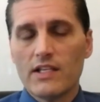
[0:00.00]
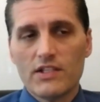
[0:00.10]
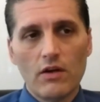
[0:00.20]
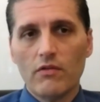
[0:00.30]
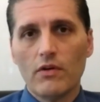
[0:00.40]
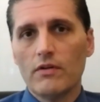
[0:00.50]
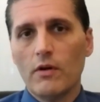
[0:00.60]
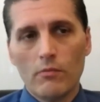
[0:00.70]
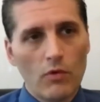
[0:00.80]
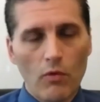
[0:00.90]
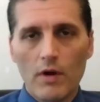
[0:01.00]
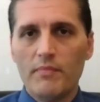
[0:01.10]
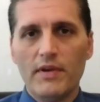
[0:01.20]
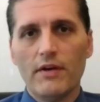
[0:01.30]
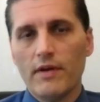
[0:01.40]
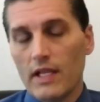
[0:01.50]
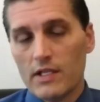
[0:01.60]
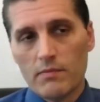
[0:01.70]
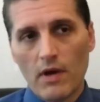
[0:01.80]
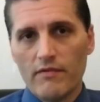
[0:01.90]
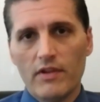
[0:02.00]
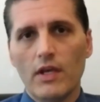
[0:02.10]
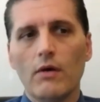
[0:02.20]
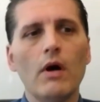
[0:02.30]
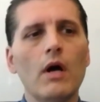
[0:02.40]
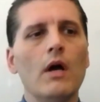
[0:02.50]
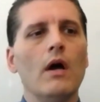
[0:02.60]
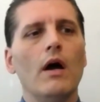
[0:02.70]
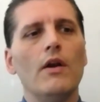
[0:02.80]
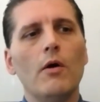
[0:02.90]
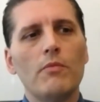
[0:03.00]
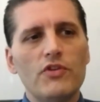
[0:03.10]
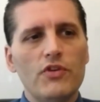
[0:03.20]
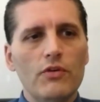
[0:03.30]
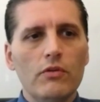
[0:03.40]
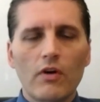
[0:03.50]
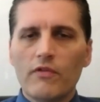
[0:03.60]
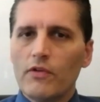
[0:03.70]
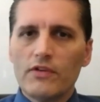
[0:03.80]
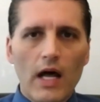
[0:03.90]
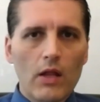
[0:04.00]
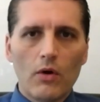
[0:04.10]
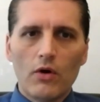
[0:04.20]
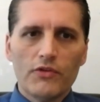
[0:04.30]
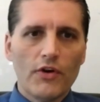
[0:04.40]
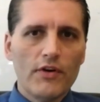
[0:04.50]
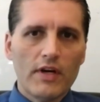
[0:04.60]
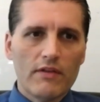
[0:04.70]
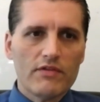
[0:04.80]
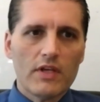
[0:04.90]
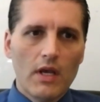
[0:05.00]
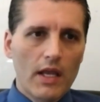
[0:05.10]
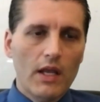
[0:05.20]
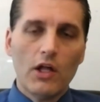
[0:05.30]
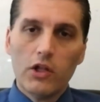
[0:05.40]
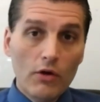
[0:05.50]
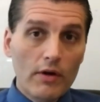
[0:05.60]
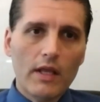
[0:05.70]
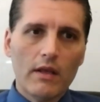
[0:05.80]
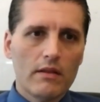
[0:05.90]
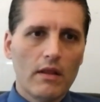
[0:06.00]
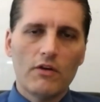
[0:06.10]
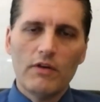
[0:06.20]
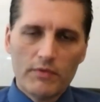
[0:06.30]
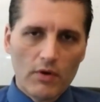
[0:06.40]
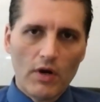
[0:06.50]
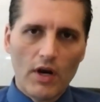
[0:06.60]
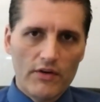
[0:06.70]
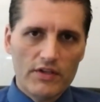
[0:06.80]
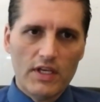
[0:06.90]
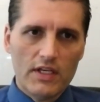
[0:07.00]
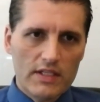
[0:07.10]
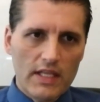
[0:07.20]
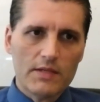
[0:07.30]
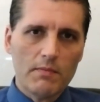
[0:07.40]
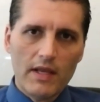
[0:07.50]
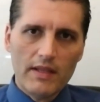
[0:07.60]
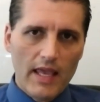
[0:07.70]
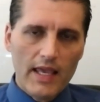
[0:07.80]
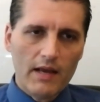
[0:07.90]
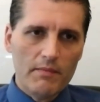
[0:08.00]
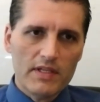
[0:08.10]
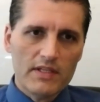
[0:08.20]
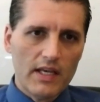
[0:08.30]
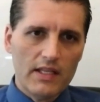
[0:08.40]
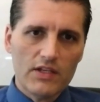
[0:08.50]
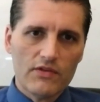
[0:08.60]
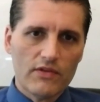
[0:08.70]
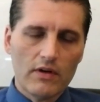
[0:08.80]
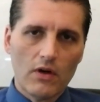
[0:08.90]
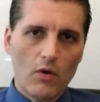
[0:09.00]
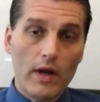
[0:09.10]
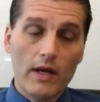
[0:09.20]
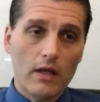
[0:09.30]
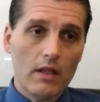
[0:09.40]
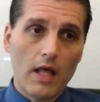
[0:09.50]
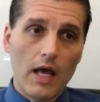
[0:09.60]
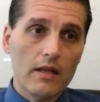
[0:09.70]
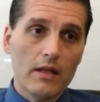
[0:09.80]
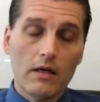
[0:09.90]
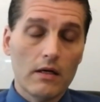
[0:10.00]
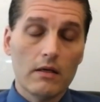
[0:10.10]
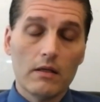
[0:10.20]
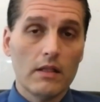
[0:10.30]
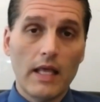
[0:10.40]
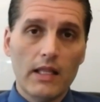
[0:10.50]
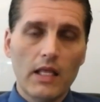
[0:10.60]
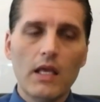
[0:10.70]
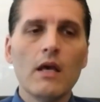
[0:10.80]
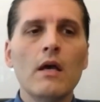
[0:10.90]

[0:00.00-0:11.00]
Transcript: Silver, number one, period. That's my view. Number two, look for dollar alternatives, including cryptocurrencies. That's my take. I've been saying this for quite a lot uh, lately.